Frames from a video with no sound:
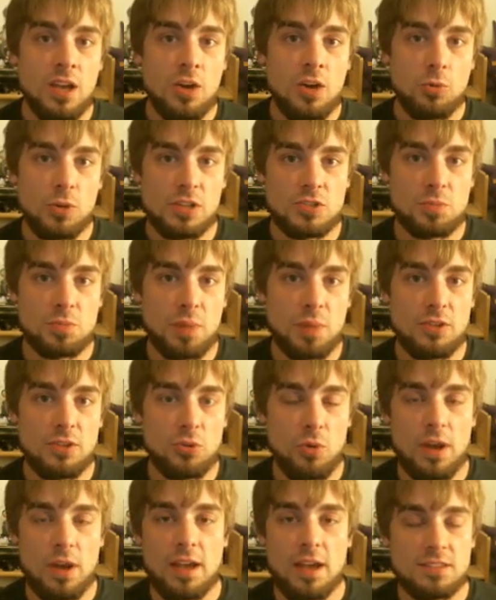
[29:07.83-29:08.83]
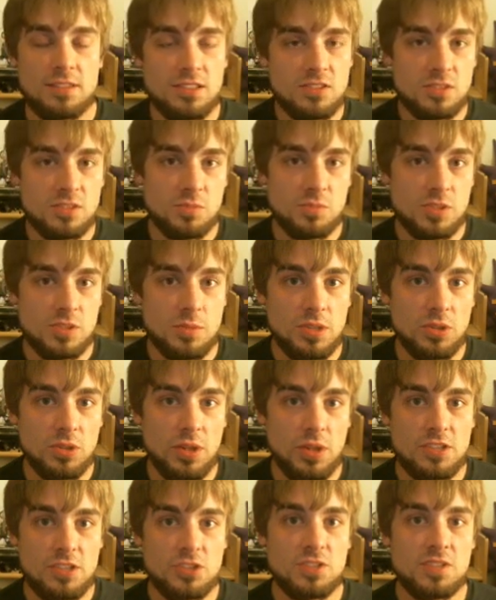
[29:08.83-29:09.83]
which, by the way, I did some
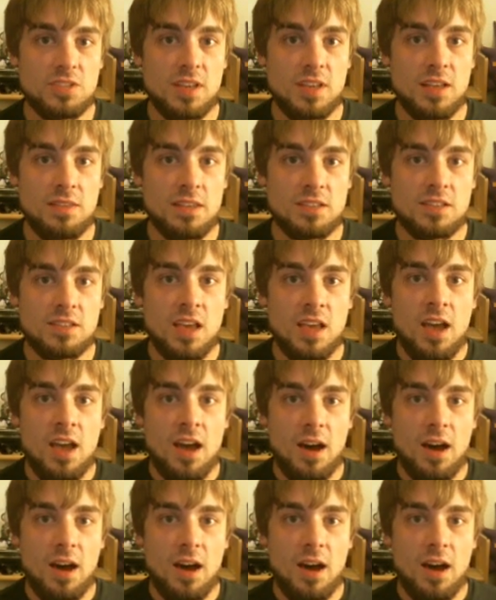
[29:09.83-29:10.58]
simulations on this.